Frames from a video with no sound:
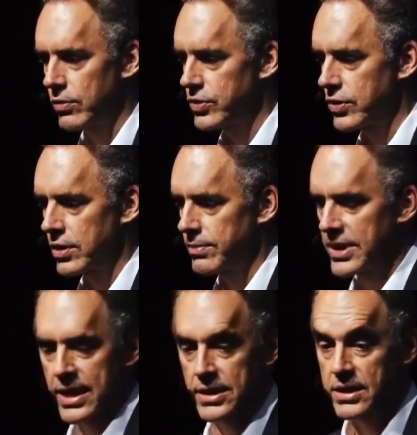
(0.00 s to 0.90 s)
those
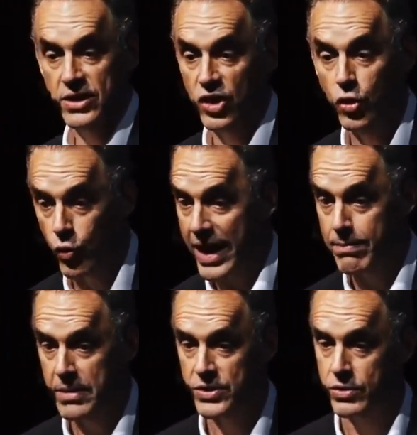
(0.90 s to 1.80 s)
circumstances is a
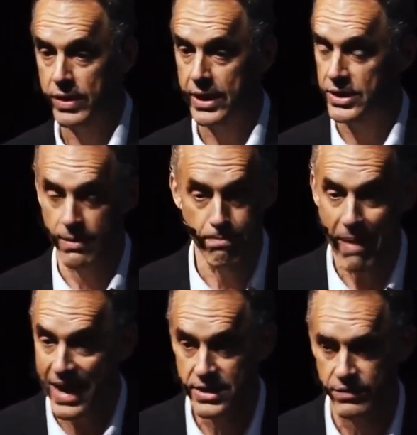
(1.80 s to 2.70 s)
great mystery. It's a
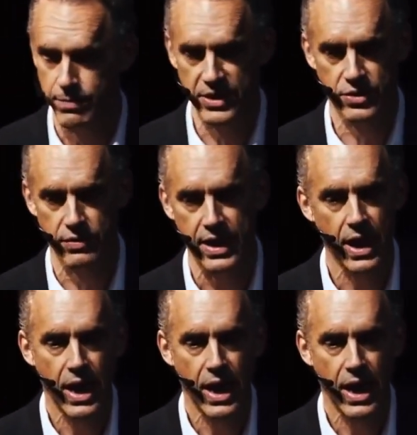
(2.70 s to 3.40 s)
massive mystery.